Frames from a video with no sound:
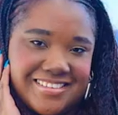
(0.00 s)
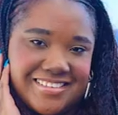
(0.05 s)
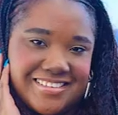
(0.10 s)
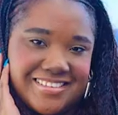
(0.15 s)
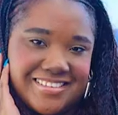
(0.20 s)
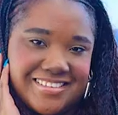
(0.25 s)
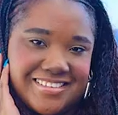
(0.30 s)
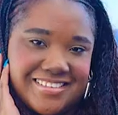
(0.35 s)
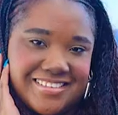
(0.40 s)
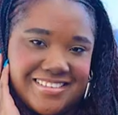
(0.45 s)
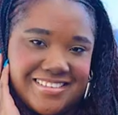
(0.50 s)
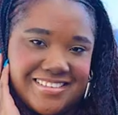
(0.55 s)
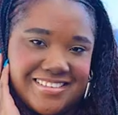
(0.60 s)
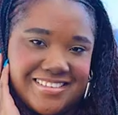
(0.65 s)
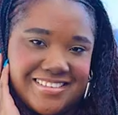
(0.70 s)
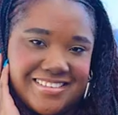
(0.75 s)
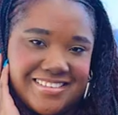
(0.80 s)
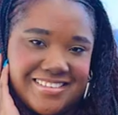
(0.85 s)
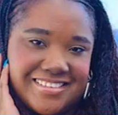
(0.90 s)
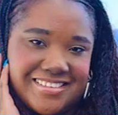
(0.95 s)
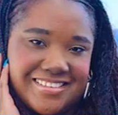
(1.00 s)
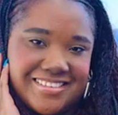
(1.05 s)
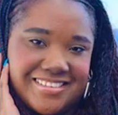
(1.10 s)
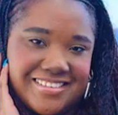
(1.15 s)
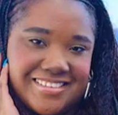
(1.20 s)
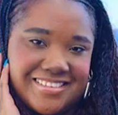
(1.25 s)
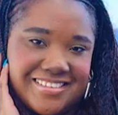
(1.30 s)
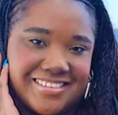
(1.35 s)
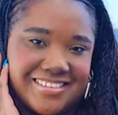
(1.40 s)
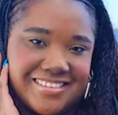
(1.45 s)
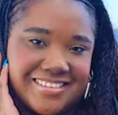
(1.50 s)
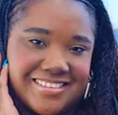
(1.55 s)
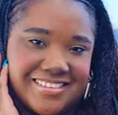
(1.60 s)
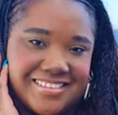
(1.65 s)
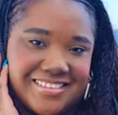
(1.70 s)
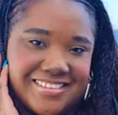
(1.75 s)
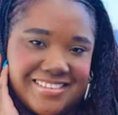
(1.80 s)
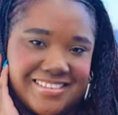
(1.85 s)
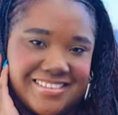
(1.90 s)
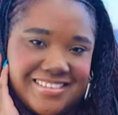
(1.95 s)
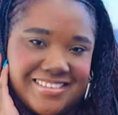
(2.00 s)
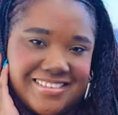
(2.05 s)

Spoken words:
No one is speaking in this clip.